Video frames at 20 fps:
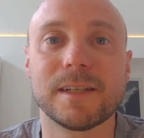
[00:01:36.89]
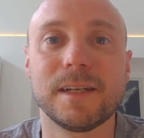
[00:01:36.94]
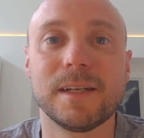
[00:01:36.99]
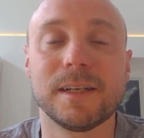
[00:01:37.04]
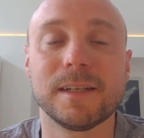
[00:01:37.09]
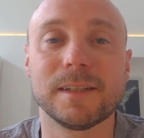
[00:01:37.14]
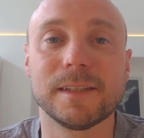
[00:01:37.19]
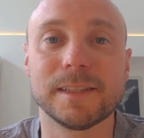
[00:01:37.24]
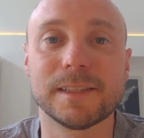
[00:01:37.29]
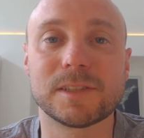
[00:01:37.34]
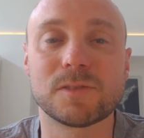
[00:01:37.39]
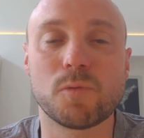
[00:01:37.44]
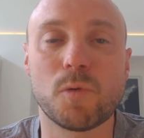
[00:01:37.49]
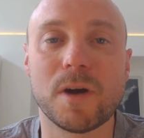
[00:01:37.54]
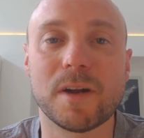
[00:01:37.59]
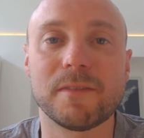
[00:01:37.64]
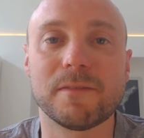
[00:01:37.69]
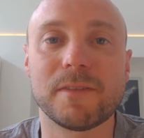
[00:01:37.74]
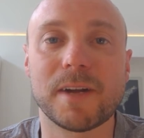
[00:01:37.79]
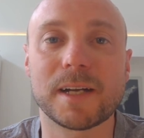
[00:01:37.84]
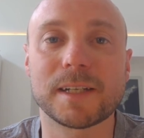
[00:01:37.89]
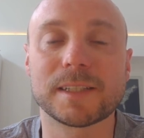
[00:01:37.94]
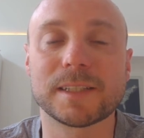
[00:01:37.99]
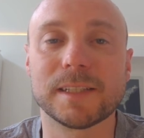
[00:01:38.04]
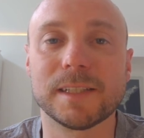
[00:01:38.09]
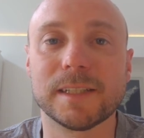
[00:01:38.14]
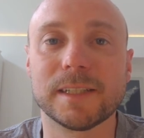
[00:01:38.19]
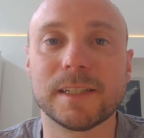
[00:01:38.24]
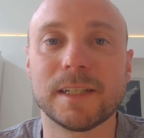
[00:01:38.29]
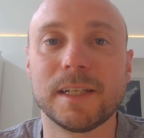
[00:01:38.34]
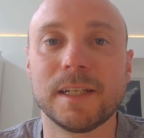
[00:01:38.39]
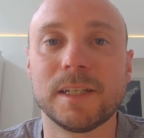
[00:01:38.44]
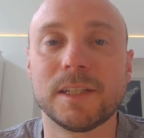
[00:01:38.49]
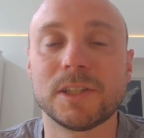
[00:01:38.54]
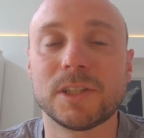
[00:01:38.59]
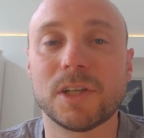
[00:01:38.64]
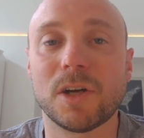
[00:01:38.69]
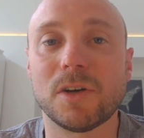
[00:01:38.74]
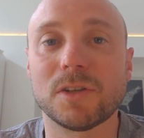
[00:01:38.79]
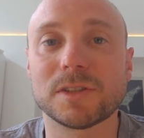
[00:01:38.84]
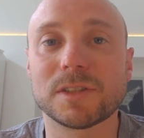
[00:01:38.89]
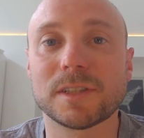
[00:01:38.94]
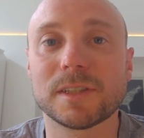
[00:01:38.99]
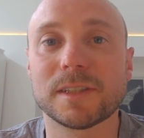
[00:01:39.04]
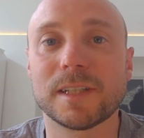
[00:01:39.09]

at least one vaccine shot,